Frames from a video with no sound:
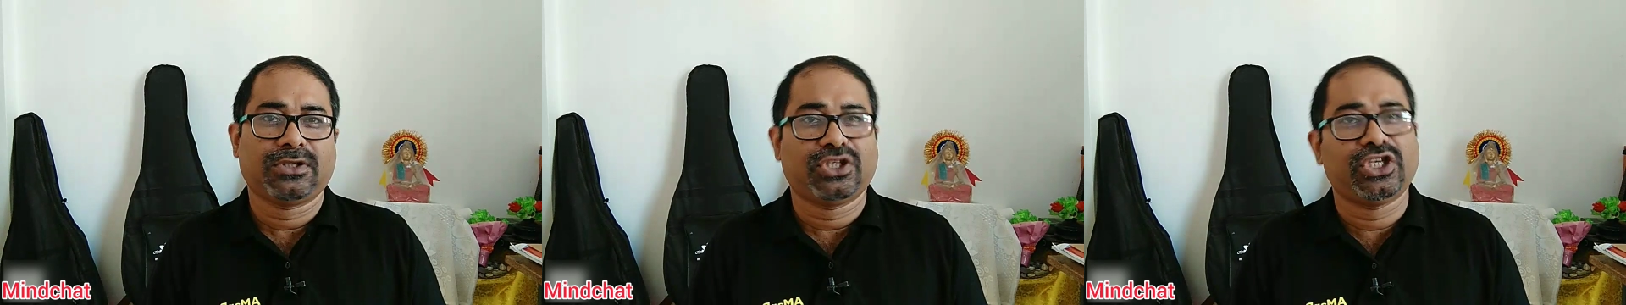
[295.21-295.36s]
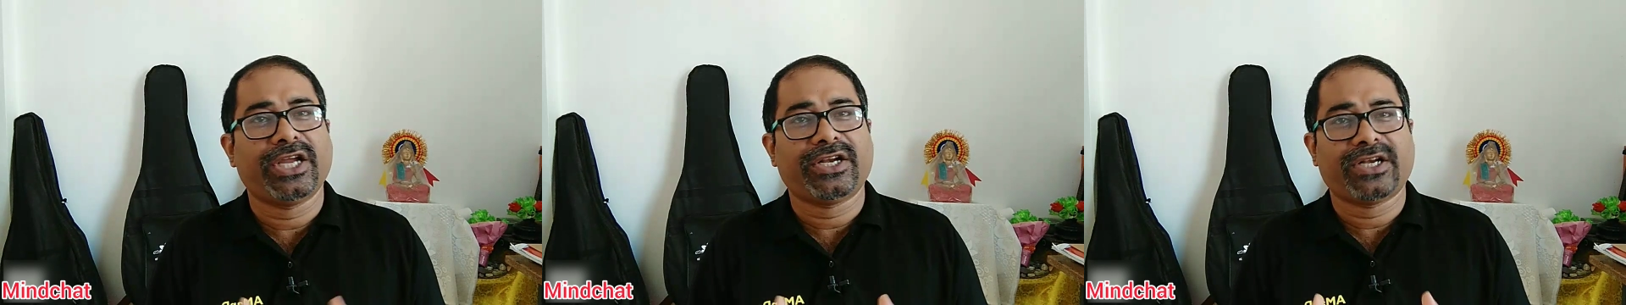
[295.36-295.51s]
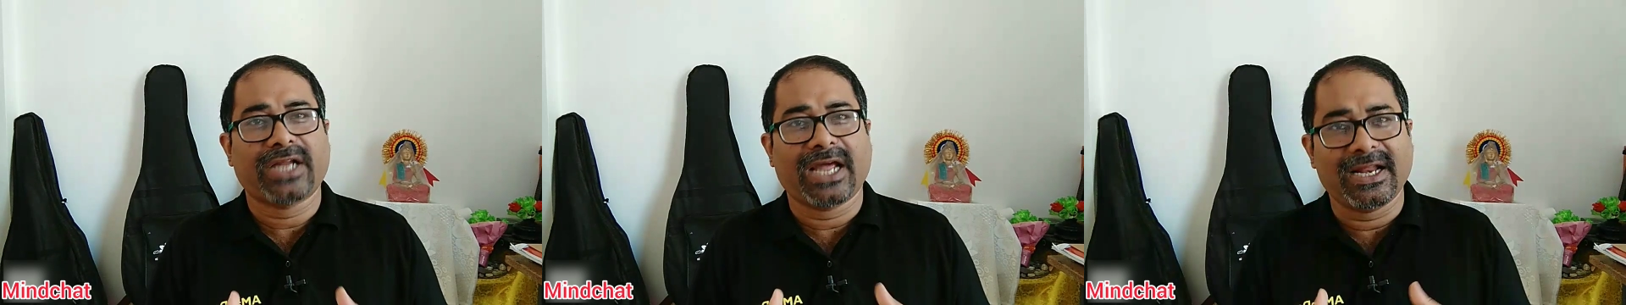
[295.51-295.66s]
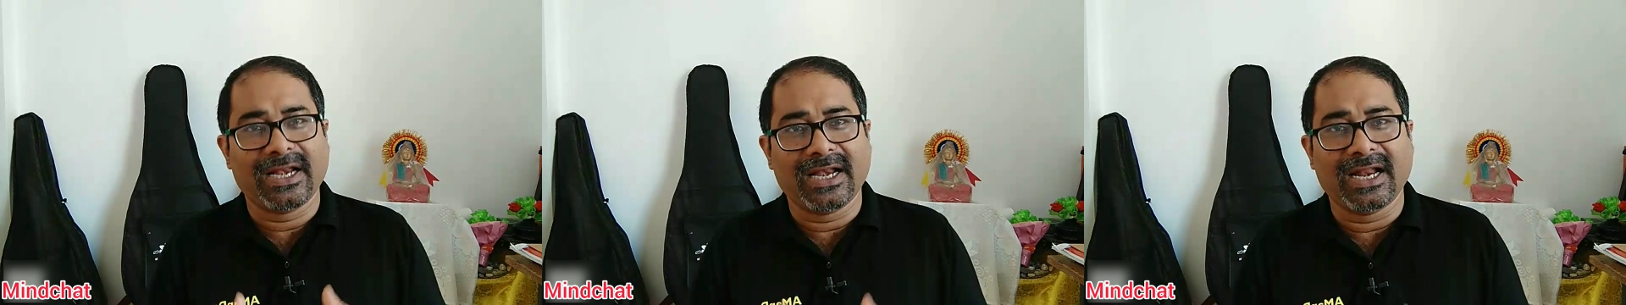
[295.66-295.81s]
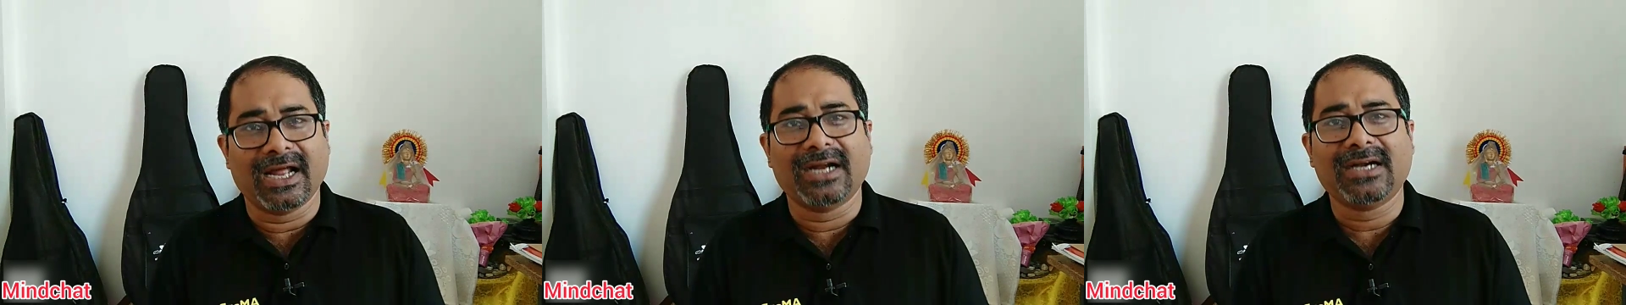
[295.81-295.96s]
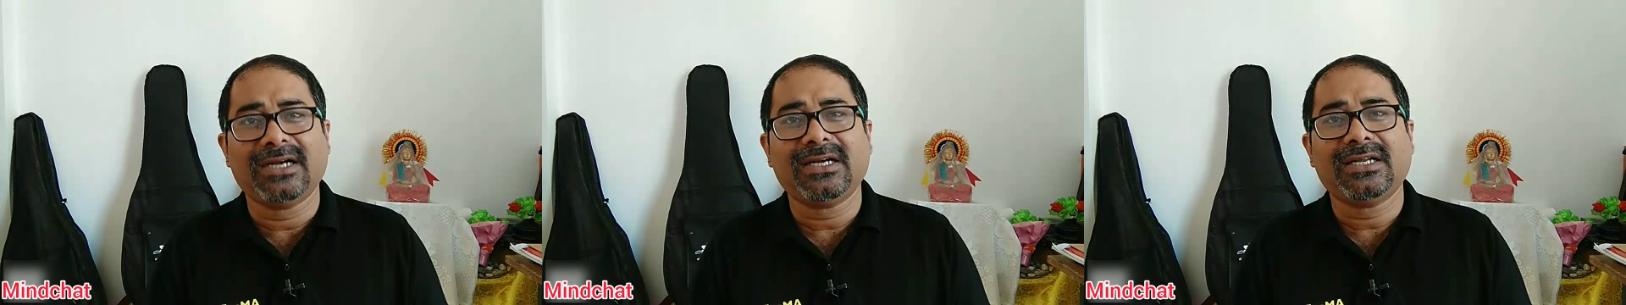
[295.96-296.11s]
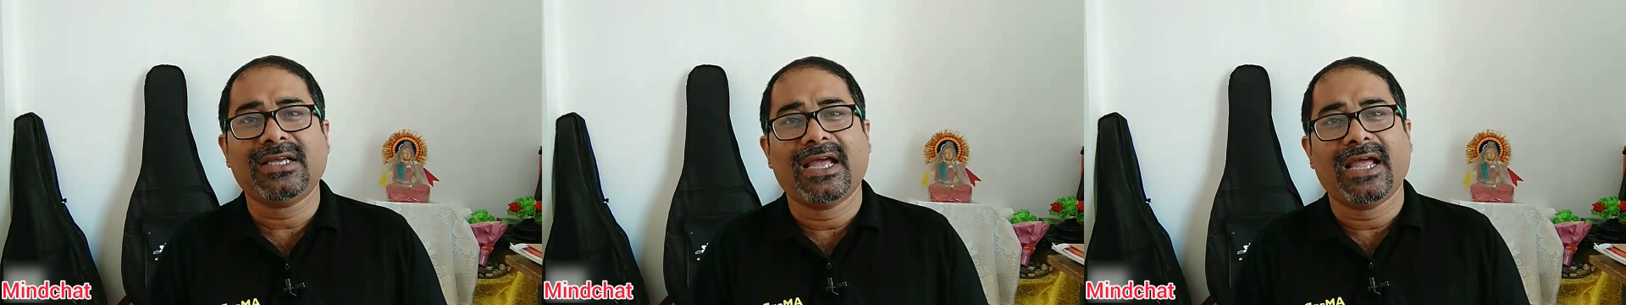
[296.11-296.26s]
yet I
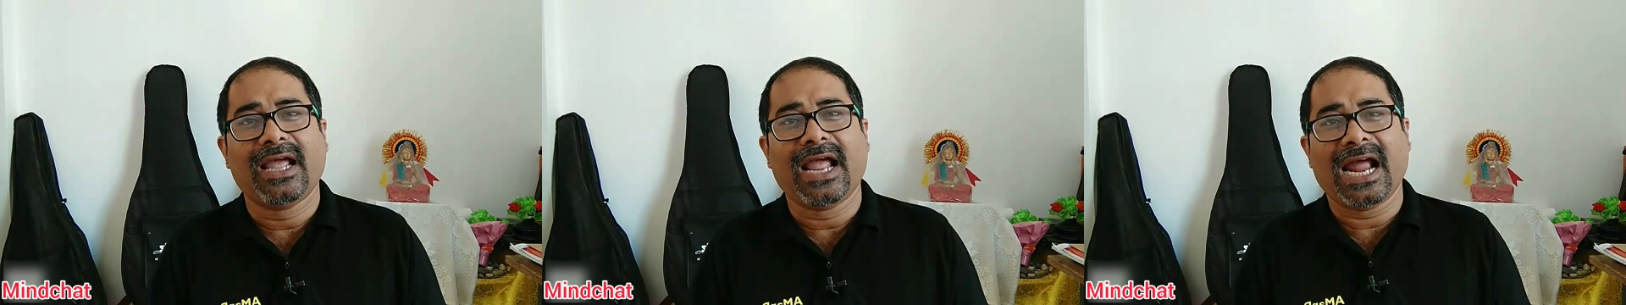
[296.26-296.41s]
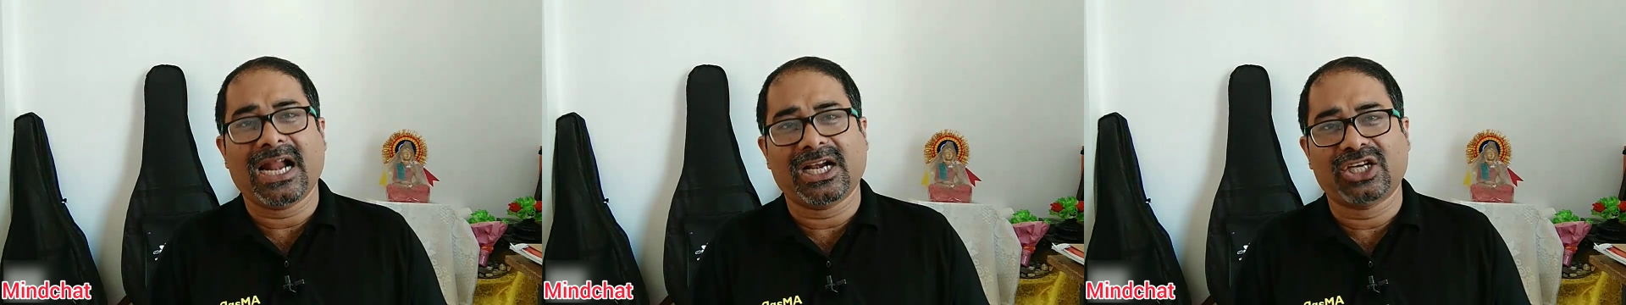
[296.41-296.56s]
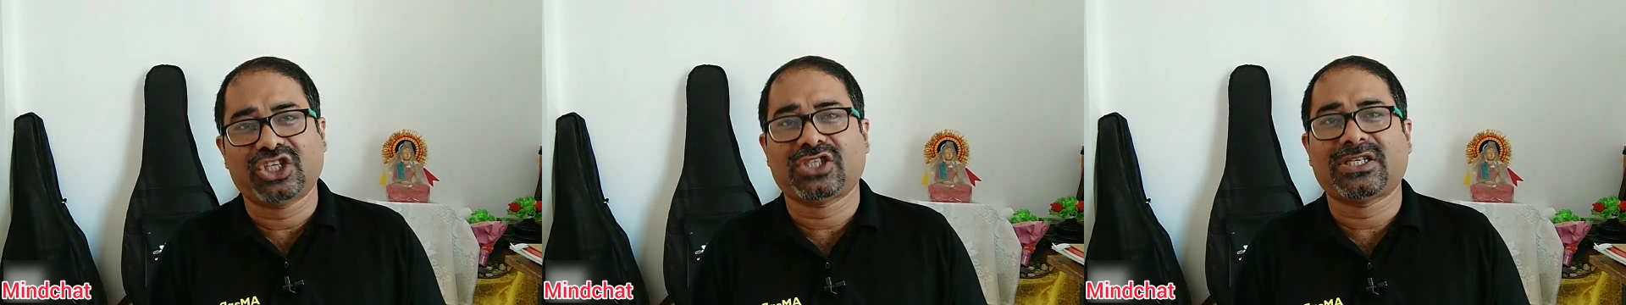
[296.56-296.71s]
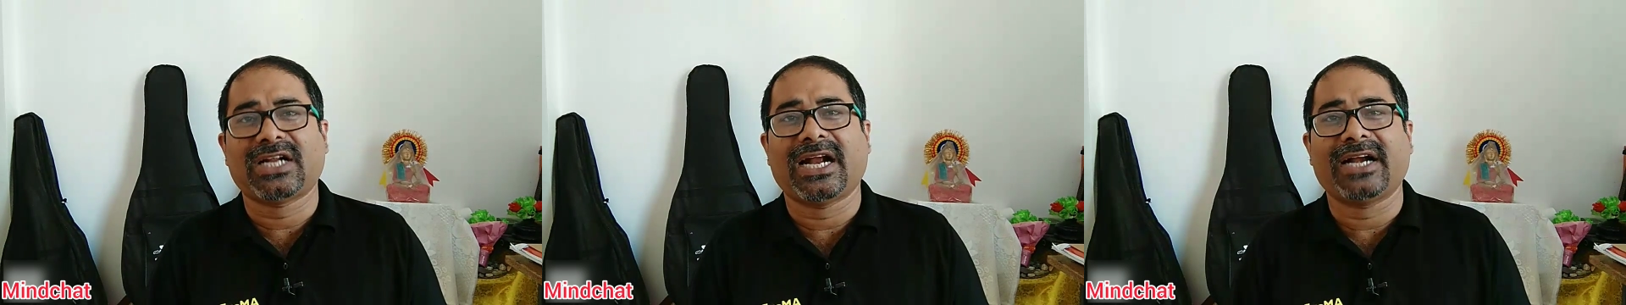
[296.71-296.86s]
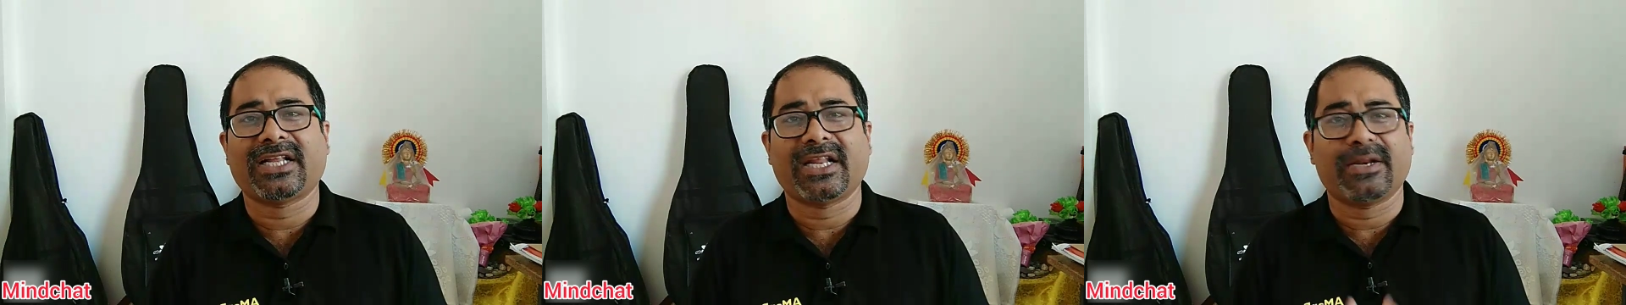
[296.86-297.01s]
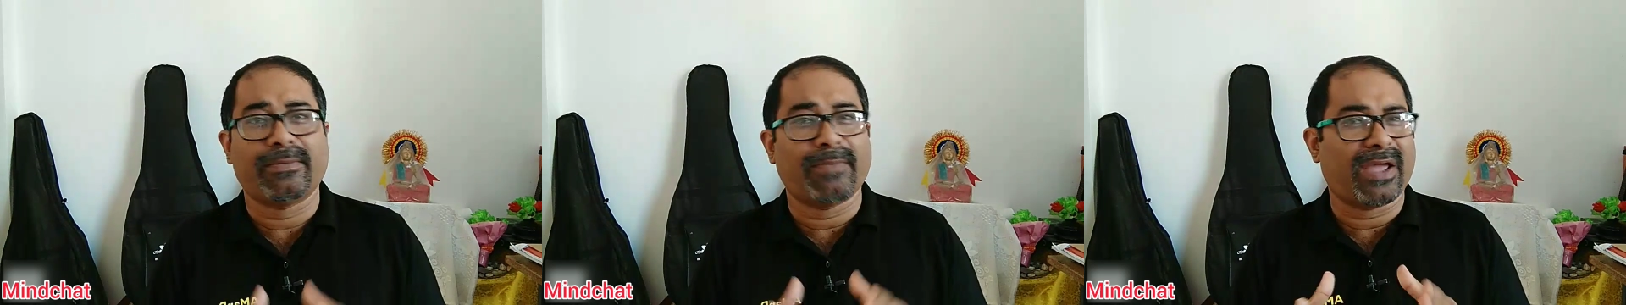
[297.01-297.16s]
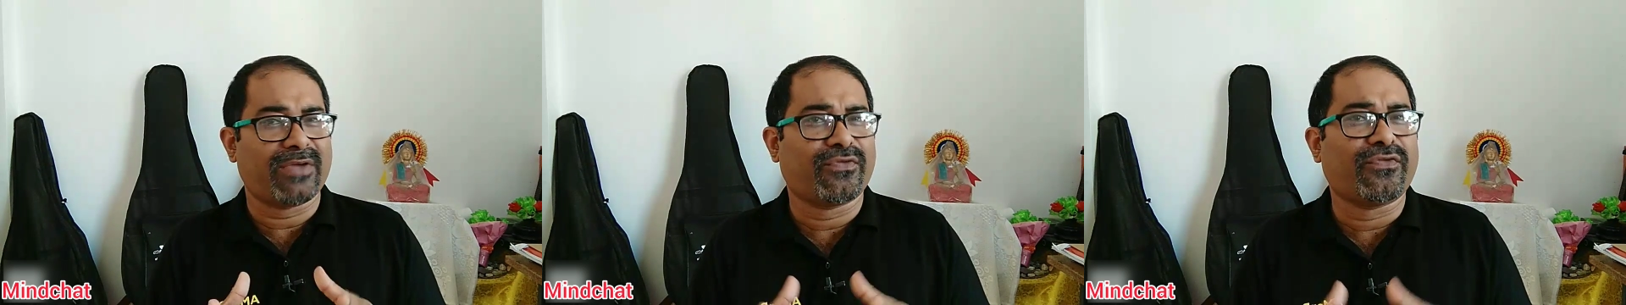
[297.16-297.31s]
learned and
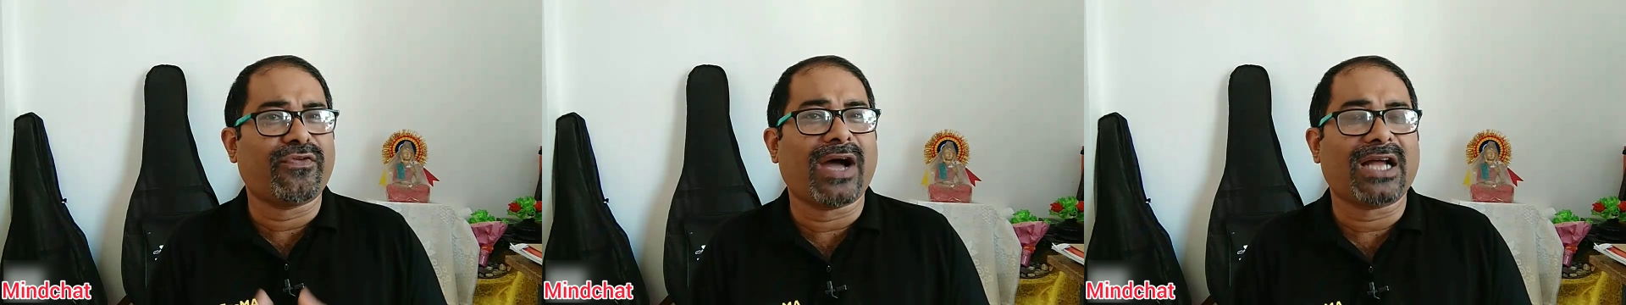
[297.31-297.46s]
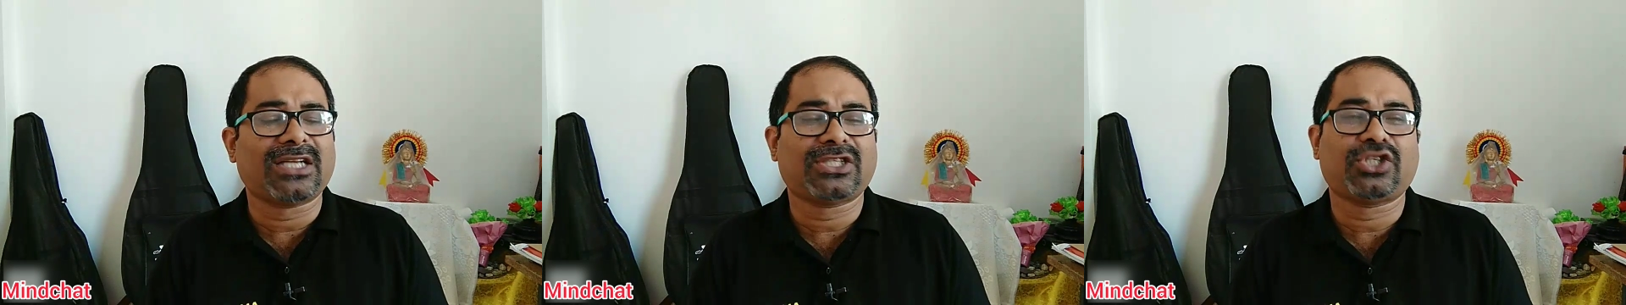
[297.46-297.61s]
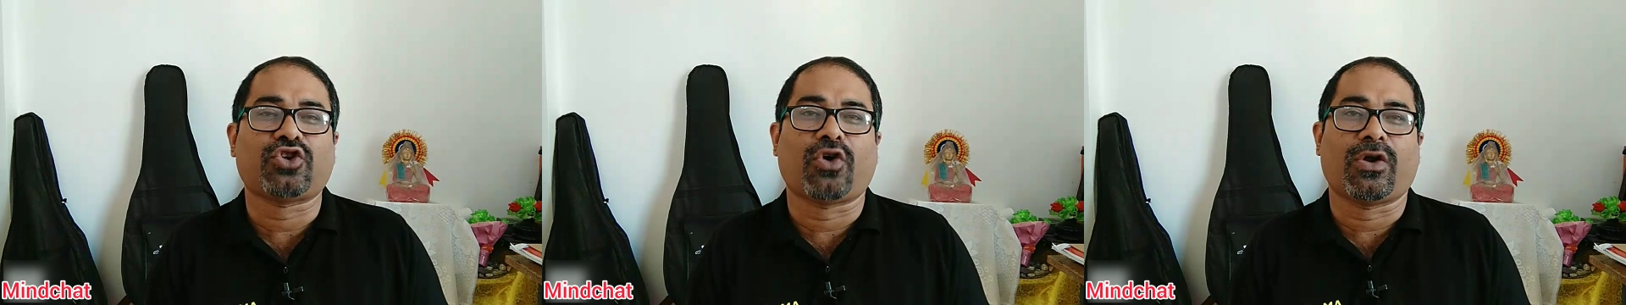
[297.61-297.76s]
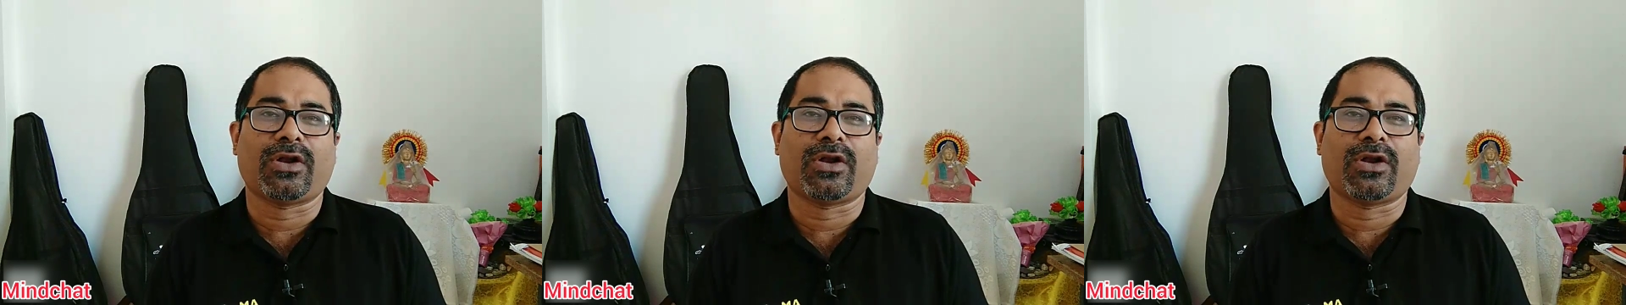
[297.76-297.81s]
started my first